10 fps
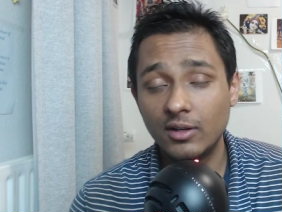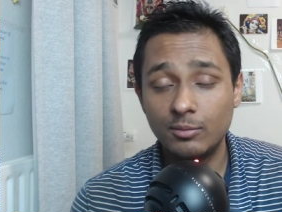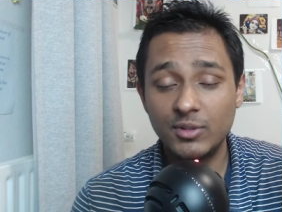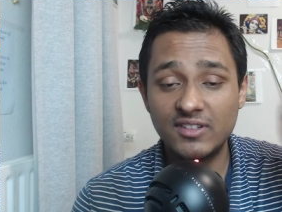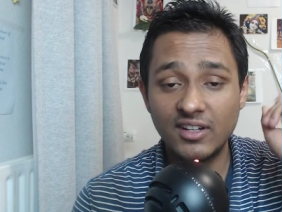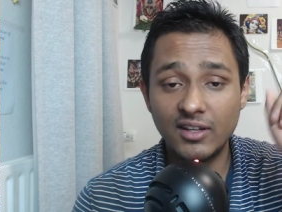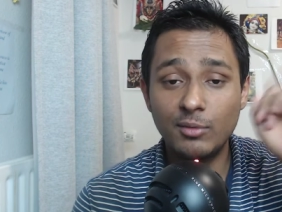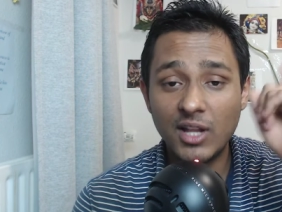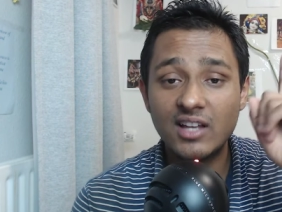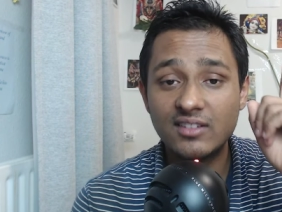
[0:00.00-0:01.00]
Mr.
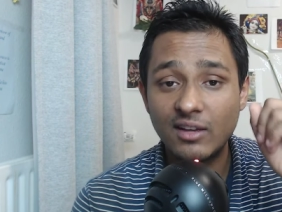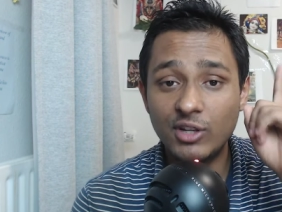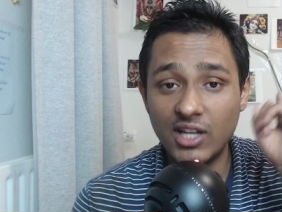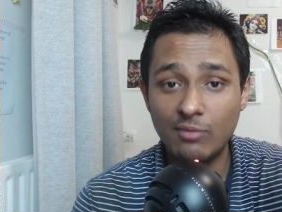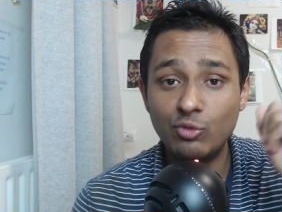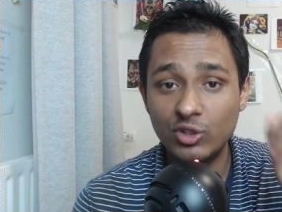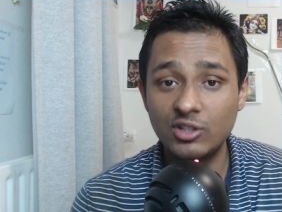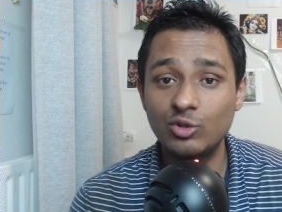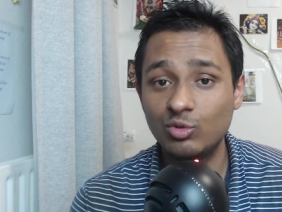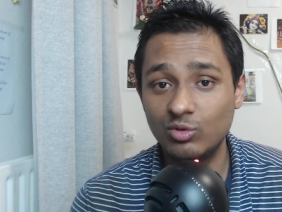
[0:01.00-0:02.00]
Yamaraj, I will come with
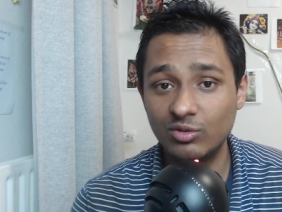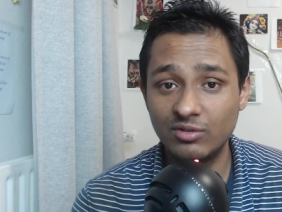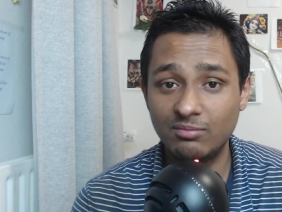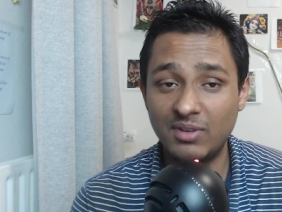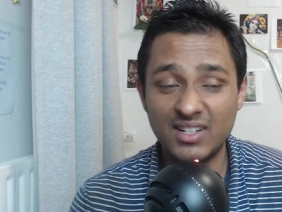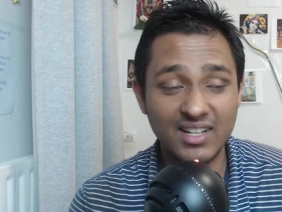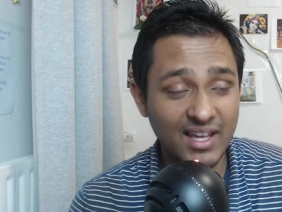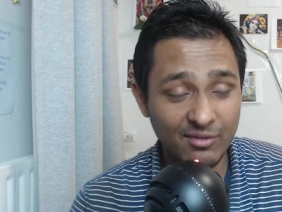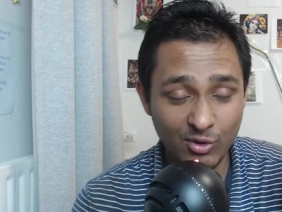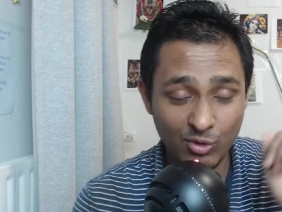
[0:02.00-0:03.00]
you, but I
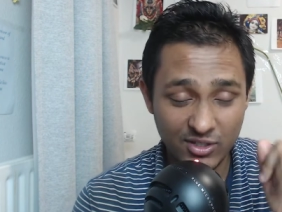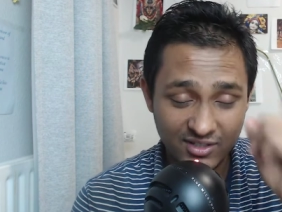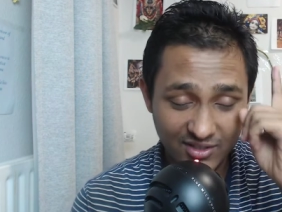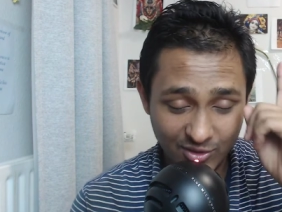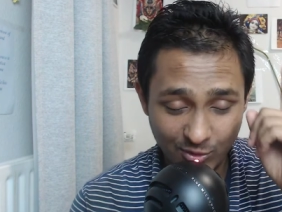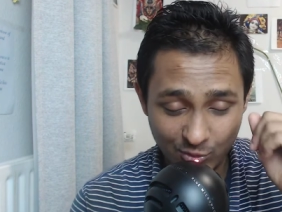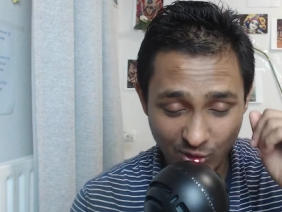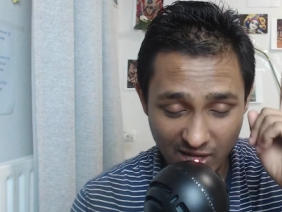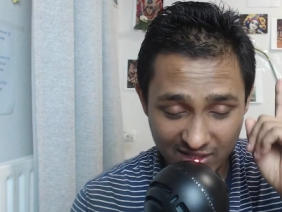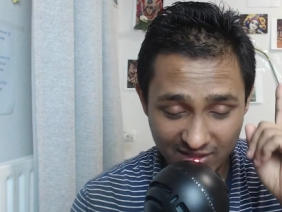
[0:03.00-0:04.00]
have a question. You have to
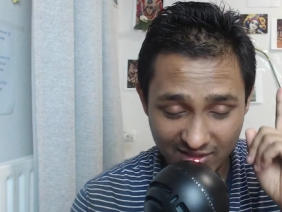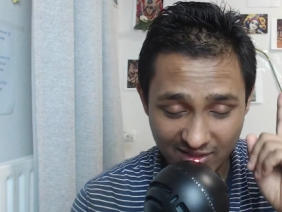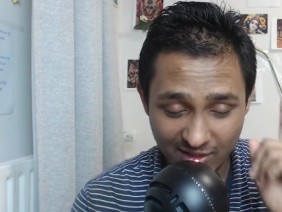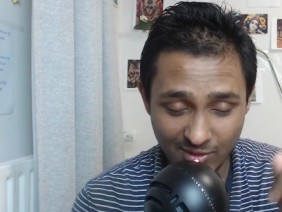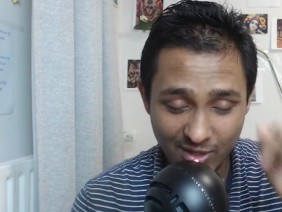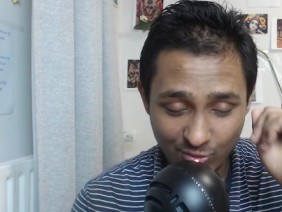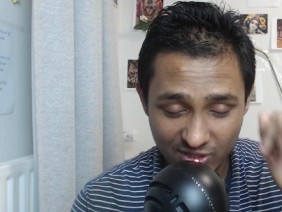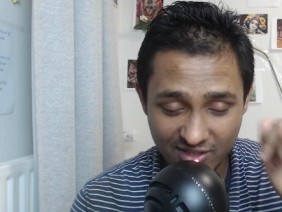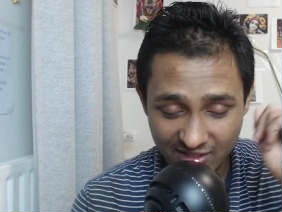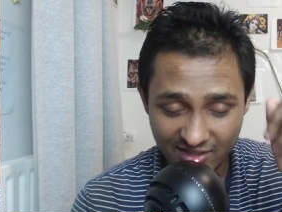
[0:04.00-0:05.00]
answer my
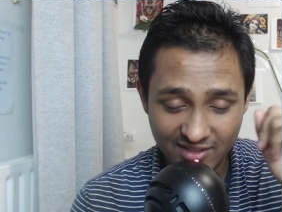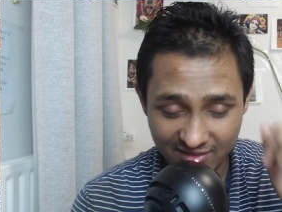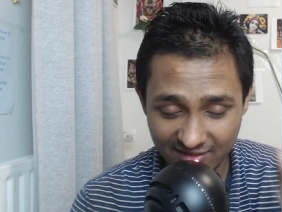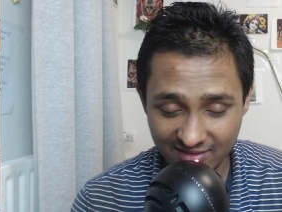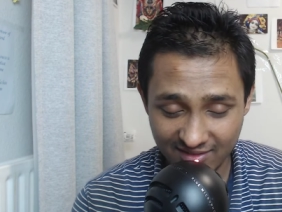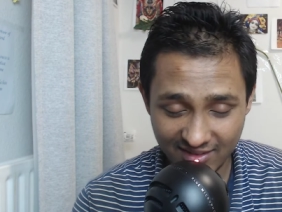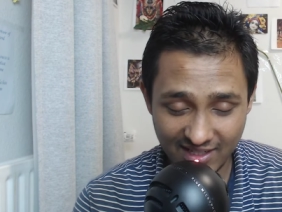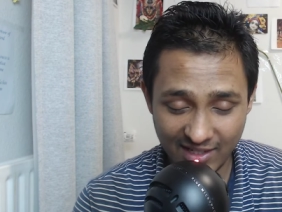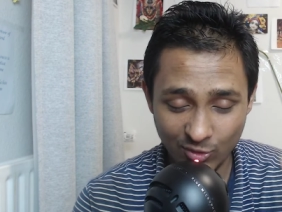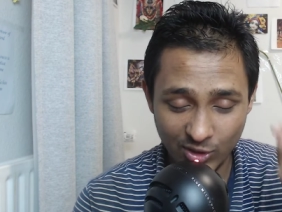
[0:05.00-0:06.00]
question,
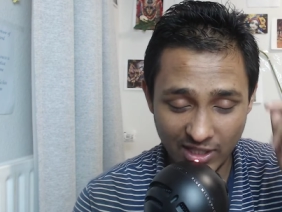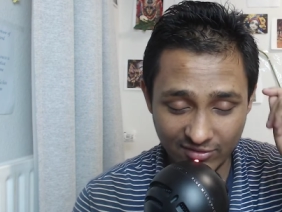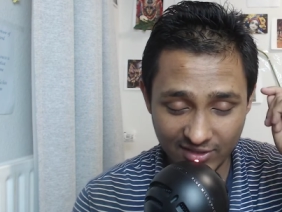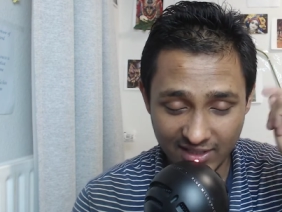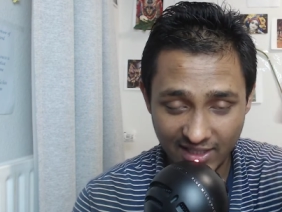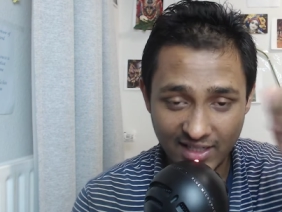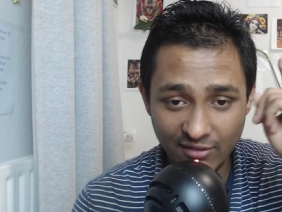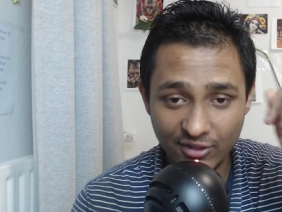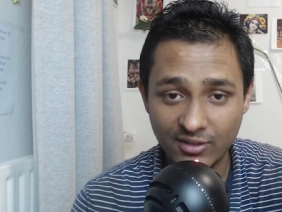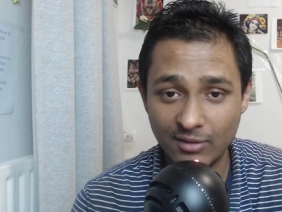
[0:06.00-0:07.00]
and only after that I
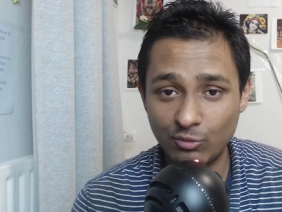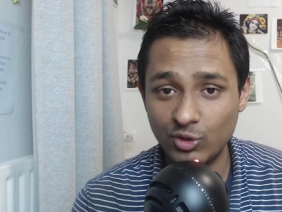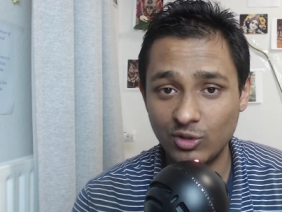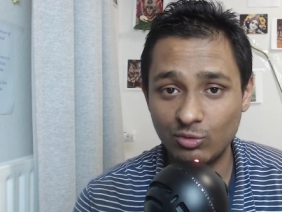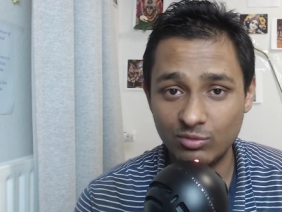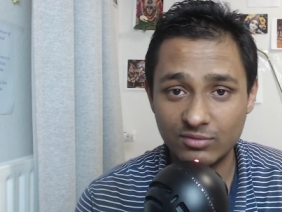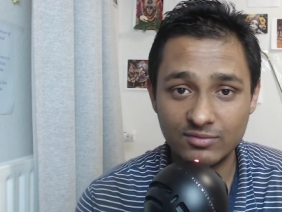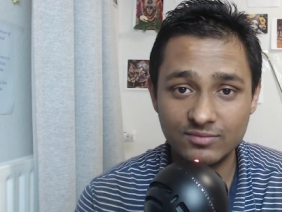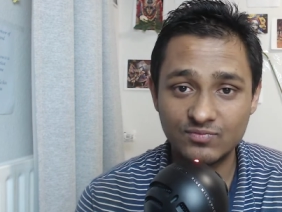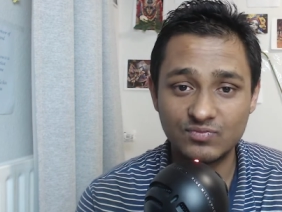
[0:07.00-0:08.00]
will come with you.
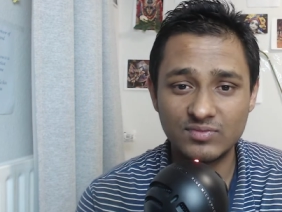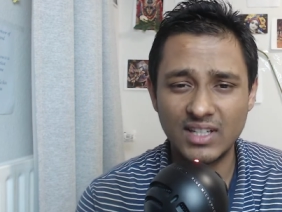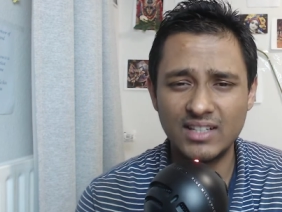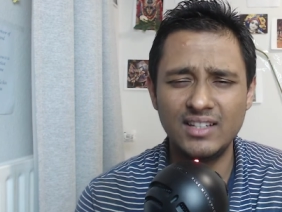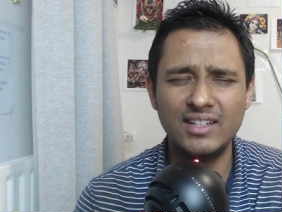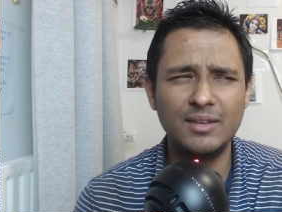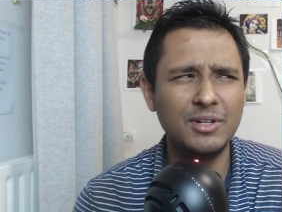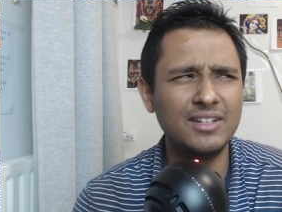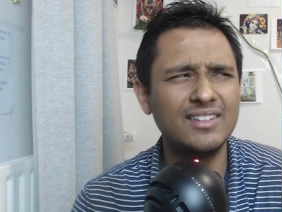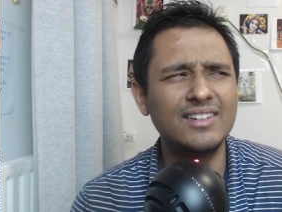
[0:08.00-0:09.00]
And then
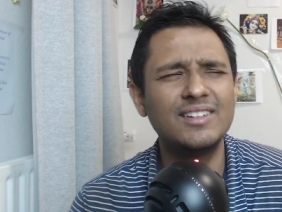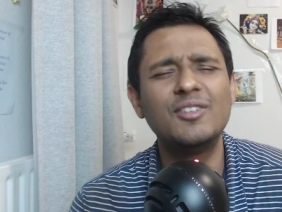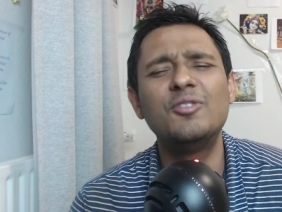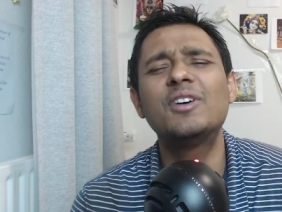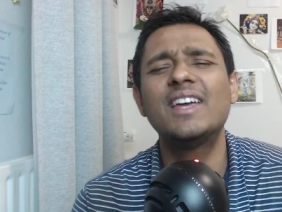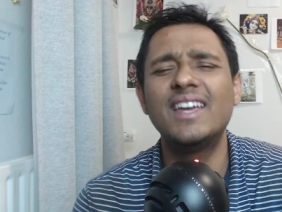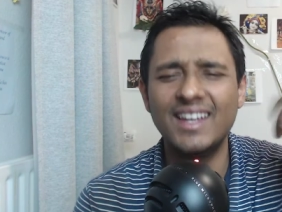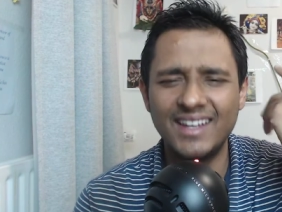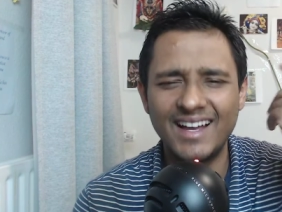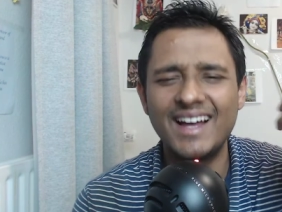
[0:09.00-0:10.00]
Yamaraj said,
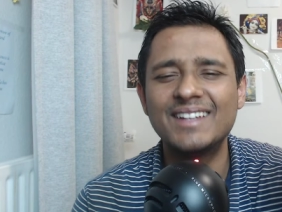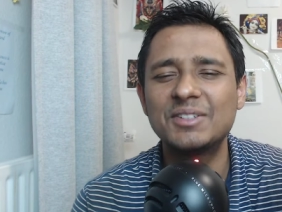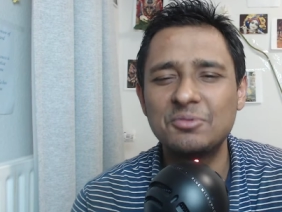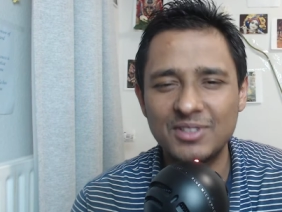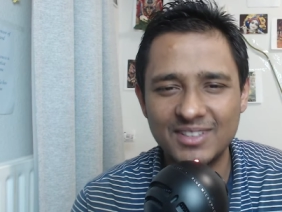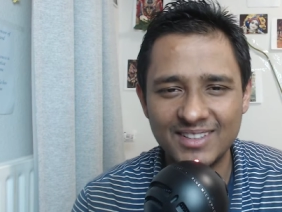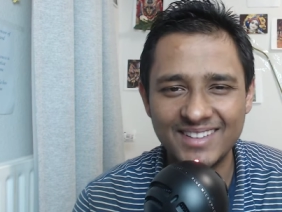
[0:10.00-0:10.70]
Okay, ask question.